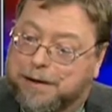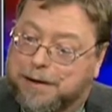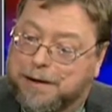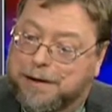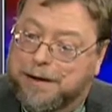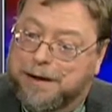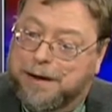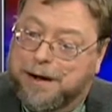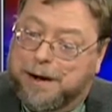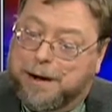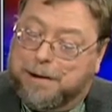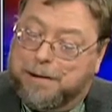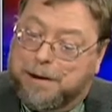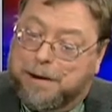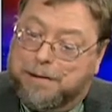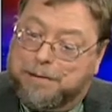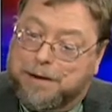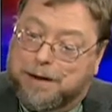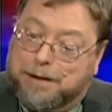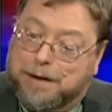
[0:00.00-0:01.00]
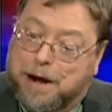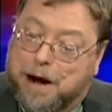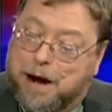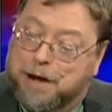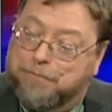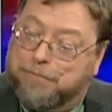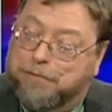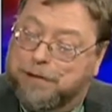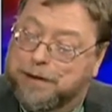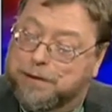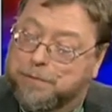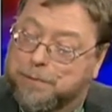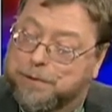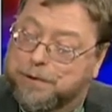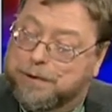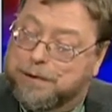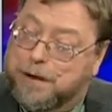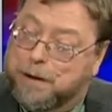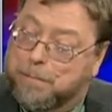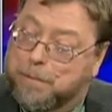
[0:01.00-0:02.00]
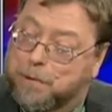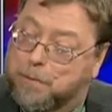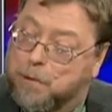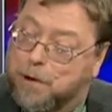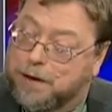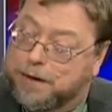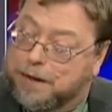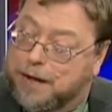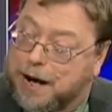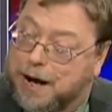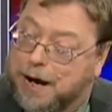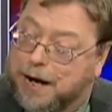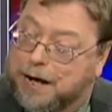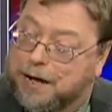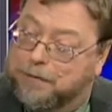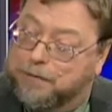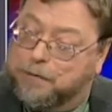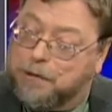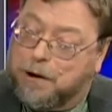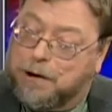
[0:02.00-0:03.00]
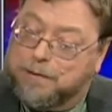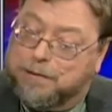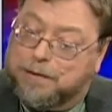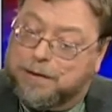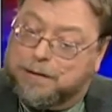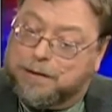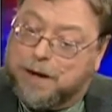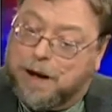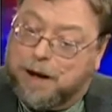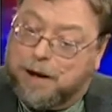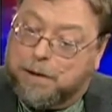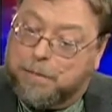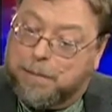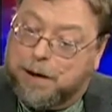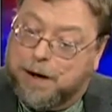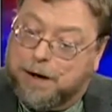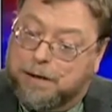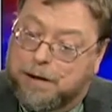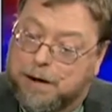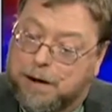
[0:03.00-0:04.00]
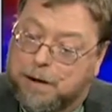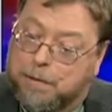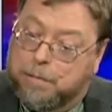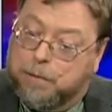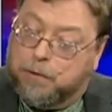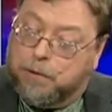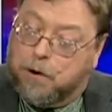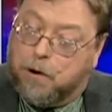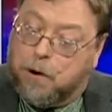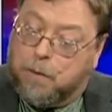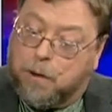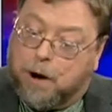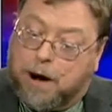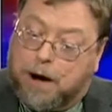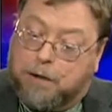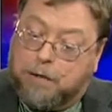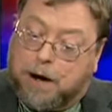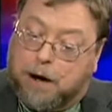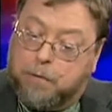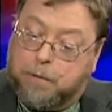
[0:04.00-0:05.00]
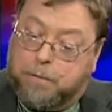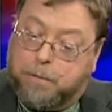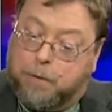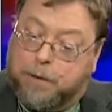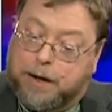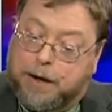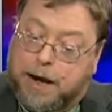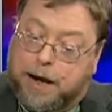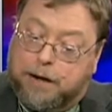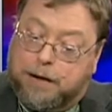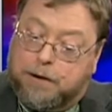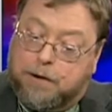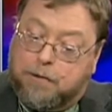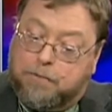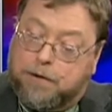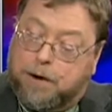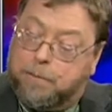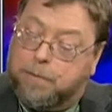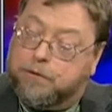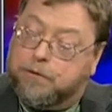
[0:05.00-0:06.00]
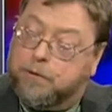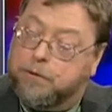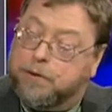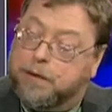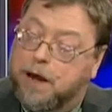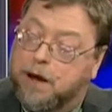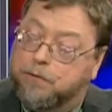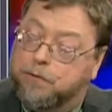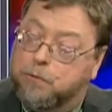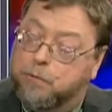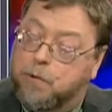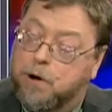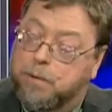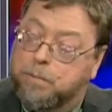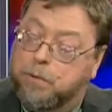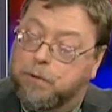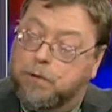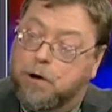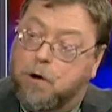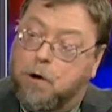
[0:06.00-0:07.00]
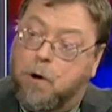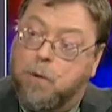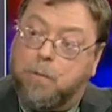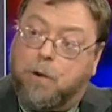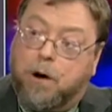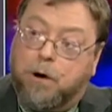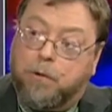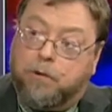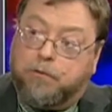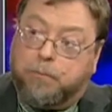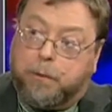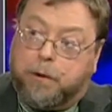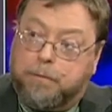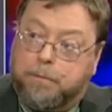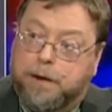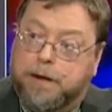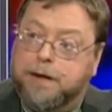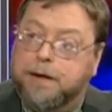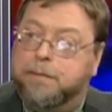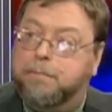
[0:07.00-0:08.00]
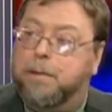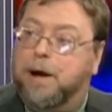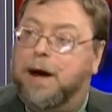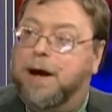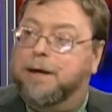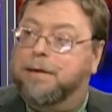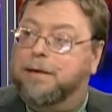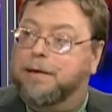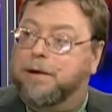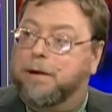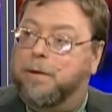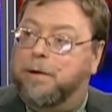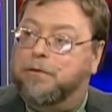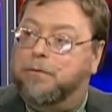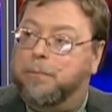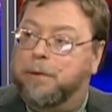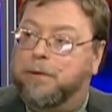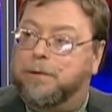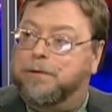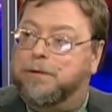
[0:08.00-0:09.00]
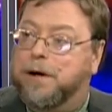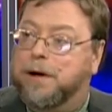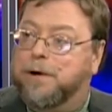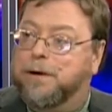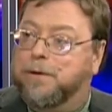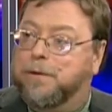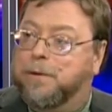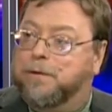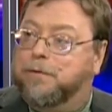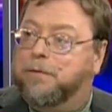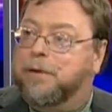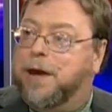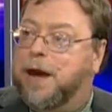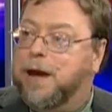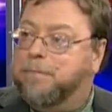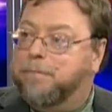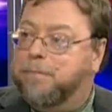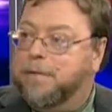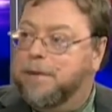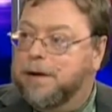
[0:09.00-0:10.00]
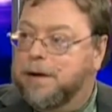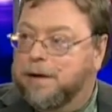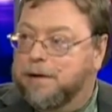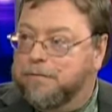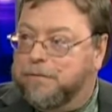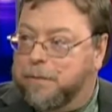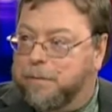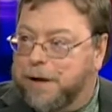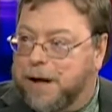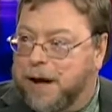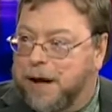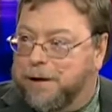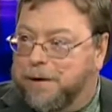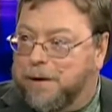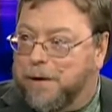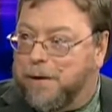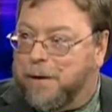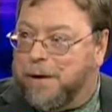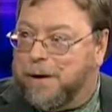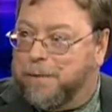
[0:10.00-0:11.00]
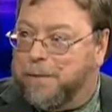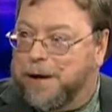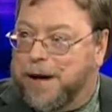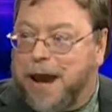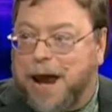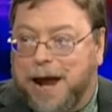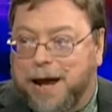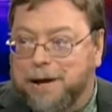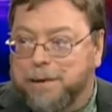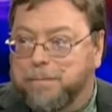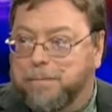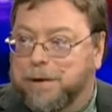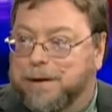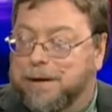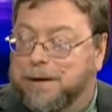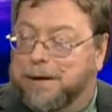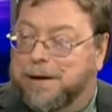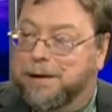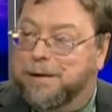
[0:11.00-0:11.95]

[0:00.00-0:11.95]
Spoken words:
a conflict with the number one guy in charge of the Taliban, Mullah Omar. I would point out in November 2001, Mullah Omar was permitted by the U.S. military to escape from Kandahar. We had him, but